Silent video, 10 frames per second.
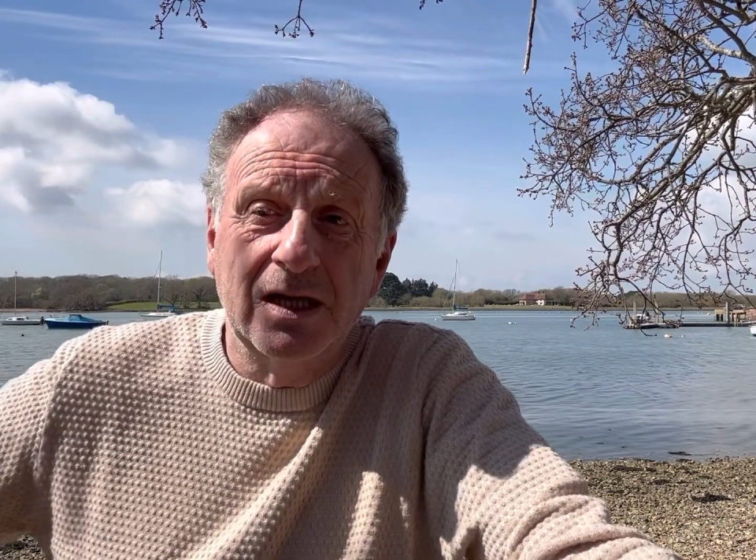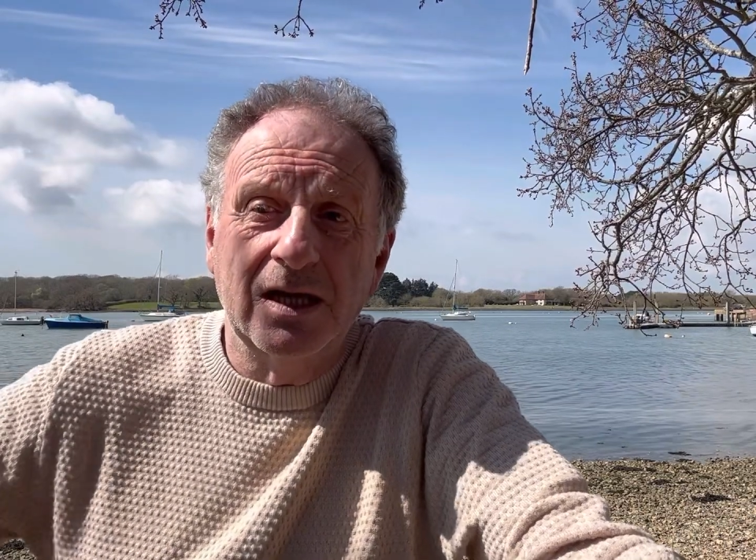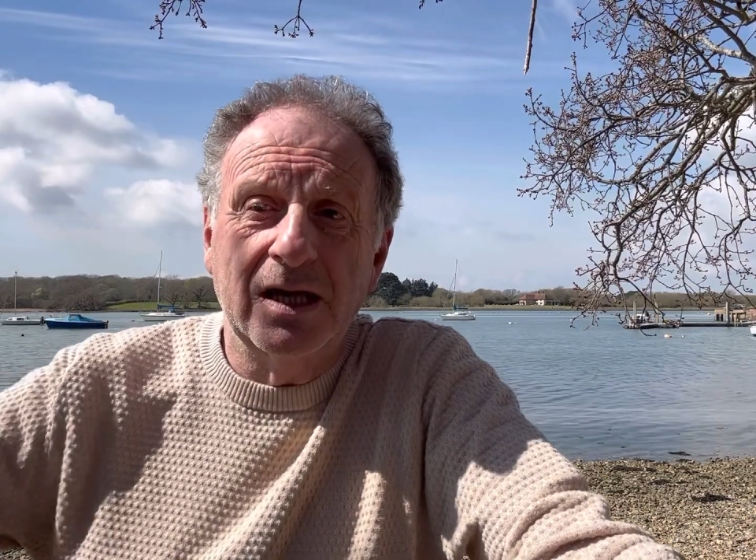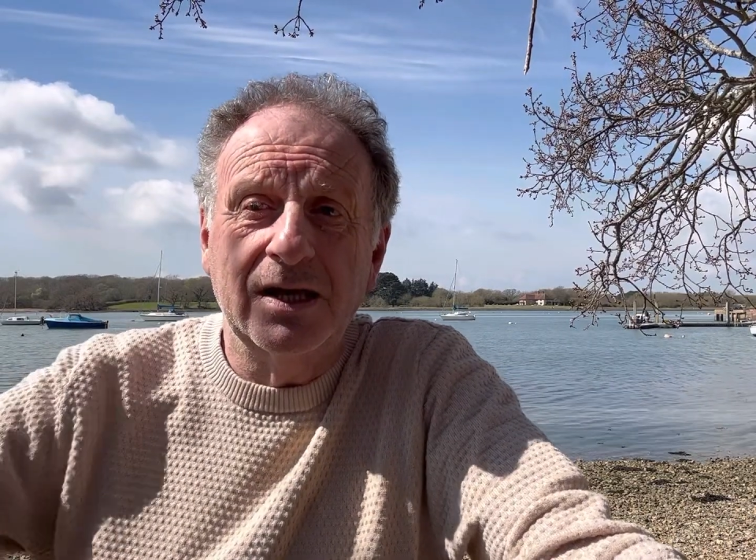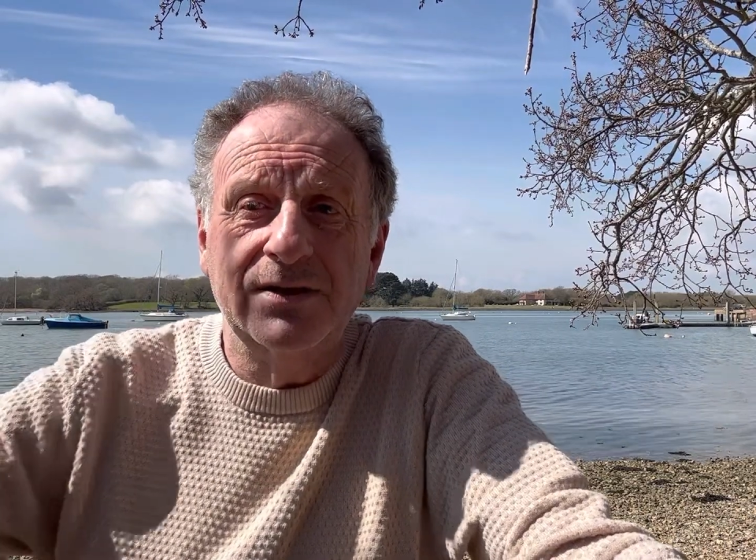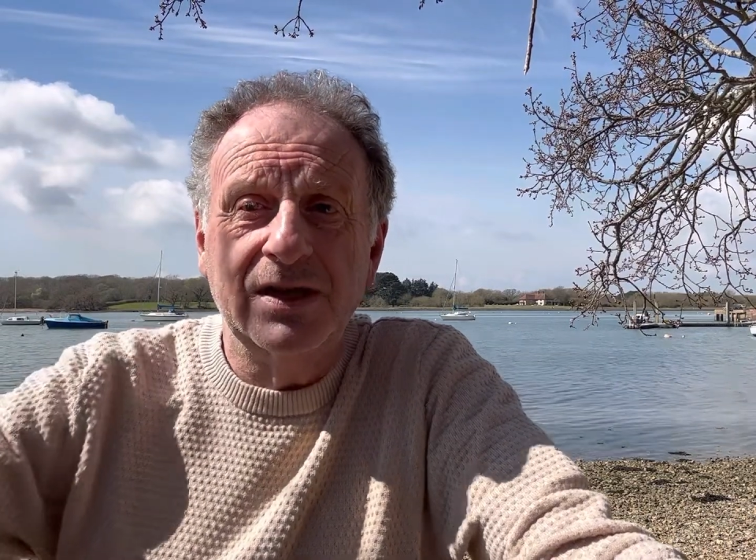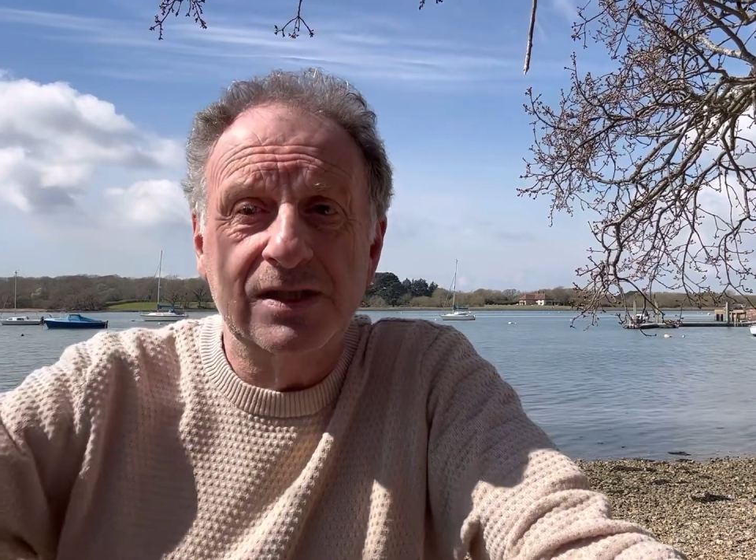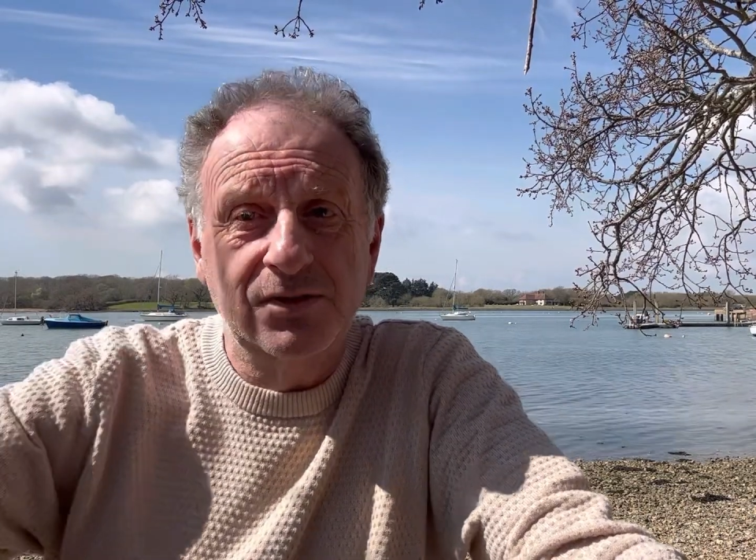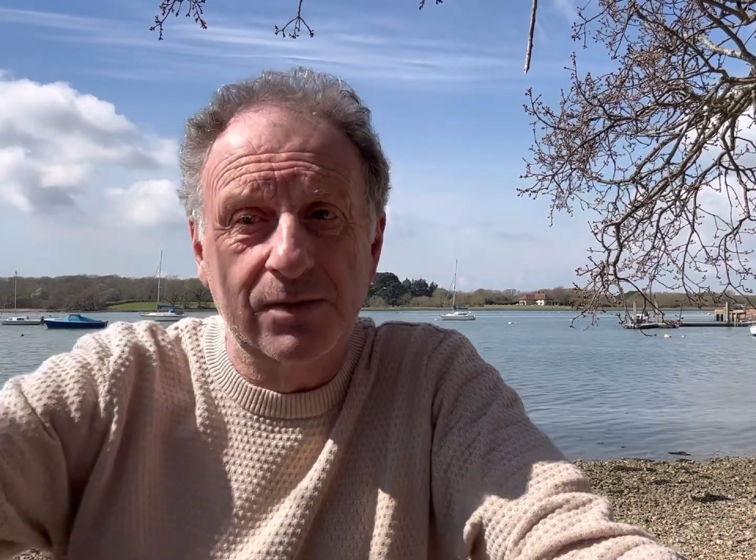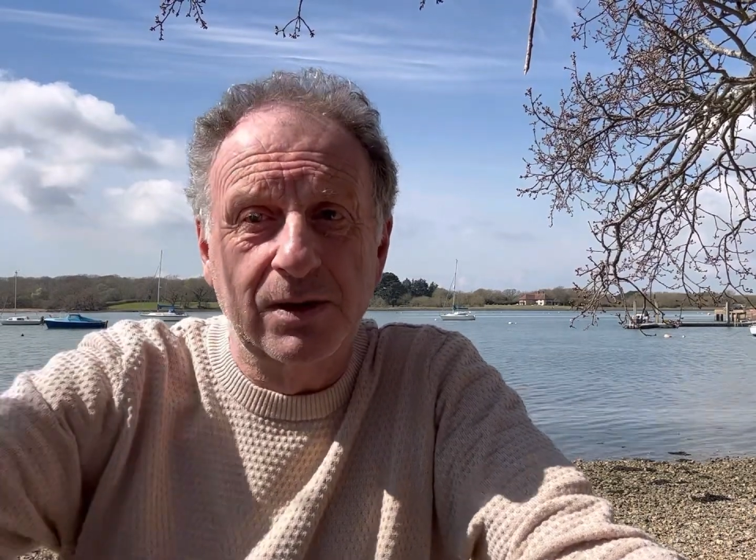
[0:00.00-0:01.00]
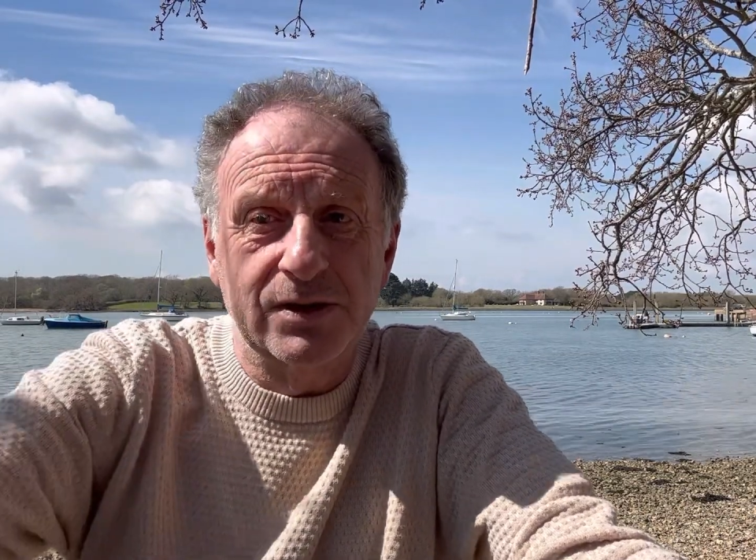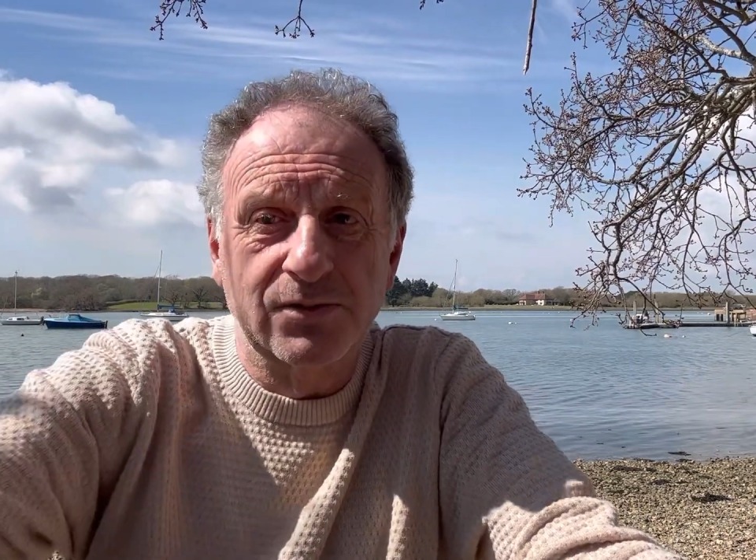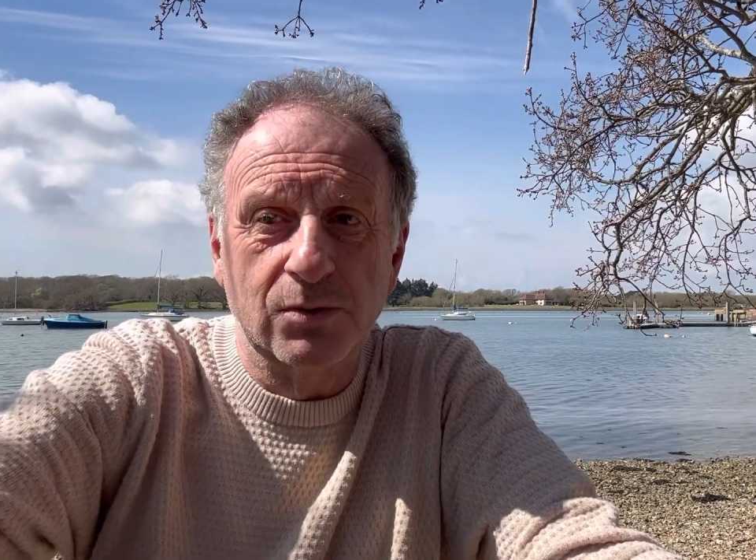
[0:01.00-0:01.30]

Uh, thanks very much for